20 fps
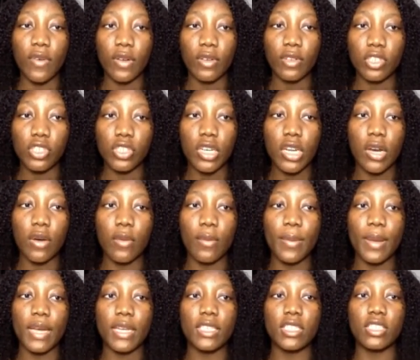earn a
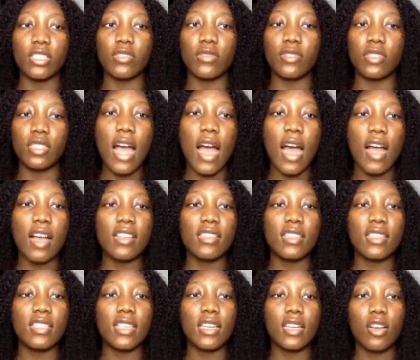foundational badge. 6
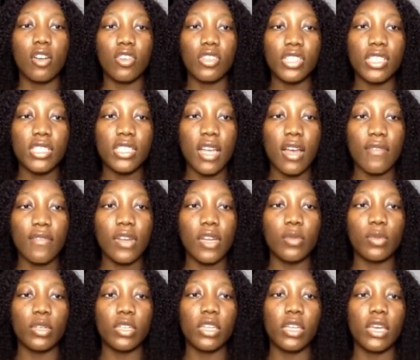hours, they said
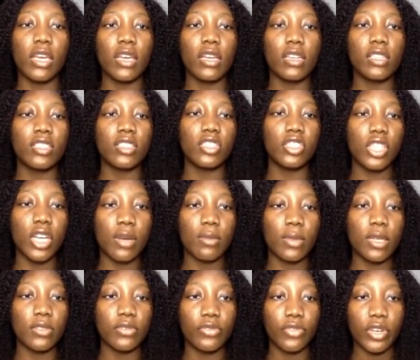courses are available in
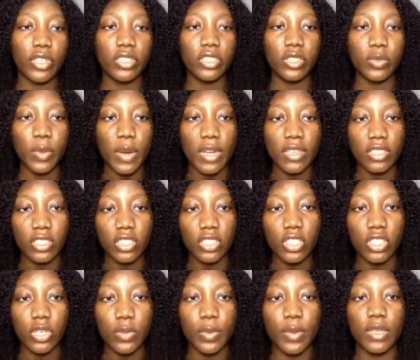English, German, French,
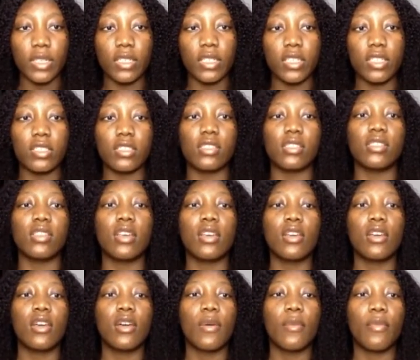Spanish,
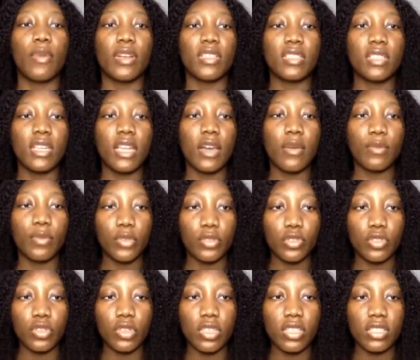Japanese,
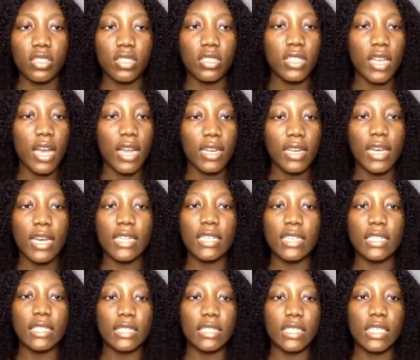Brazilian, Portuguese,
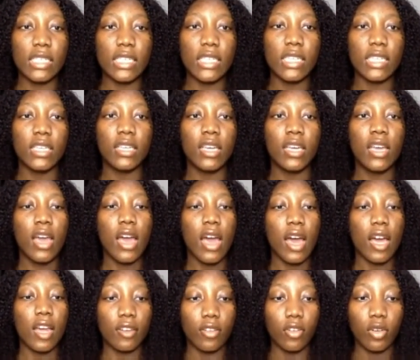Italian,
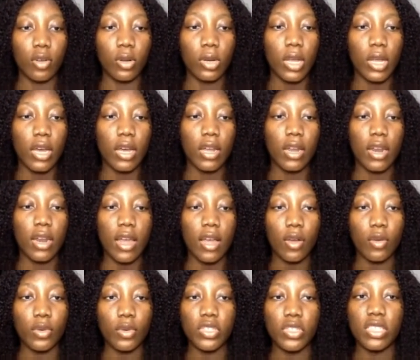Hindi, and
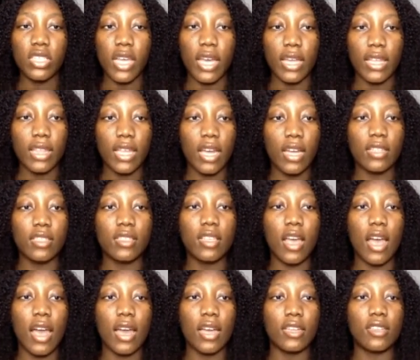other languages like
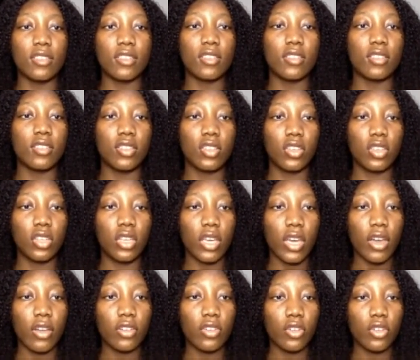that. And
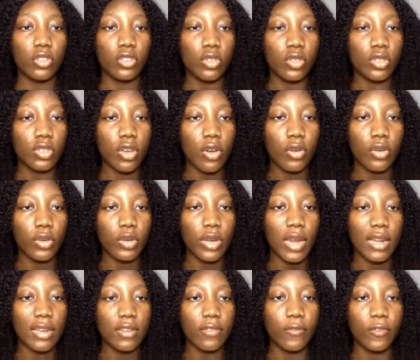here they also
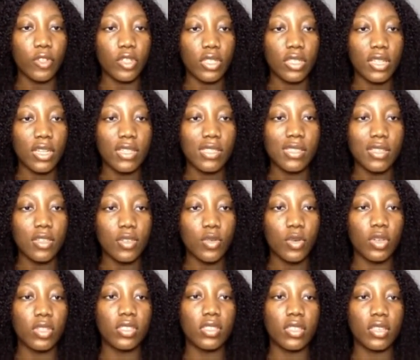tell you that the
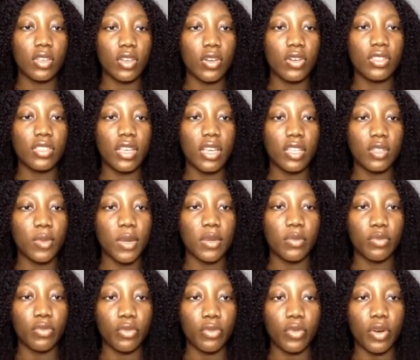Fortinet Network
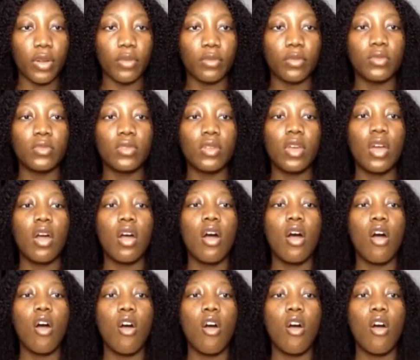Security Expert Program